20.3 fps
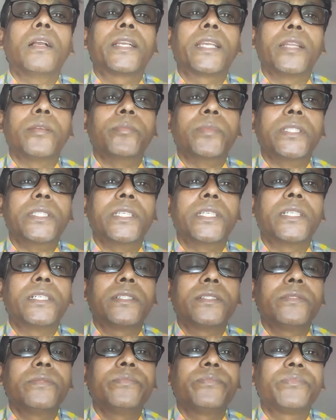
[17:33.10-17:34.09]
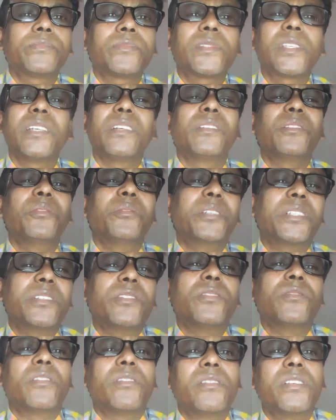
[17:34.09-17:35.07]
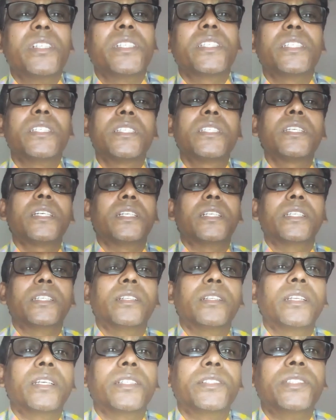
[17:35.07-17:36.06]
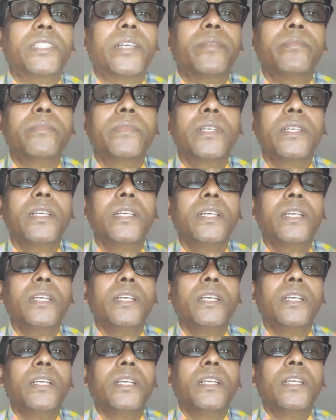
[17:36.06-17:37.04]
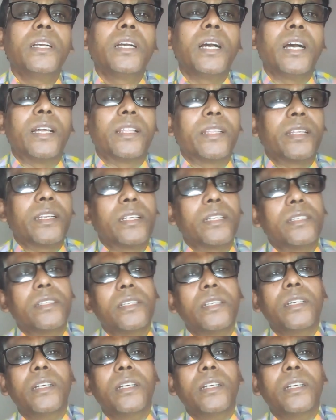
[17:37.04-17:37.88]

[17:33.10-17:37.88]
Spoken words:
can be there, though it is not necessary in exam. Other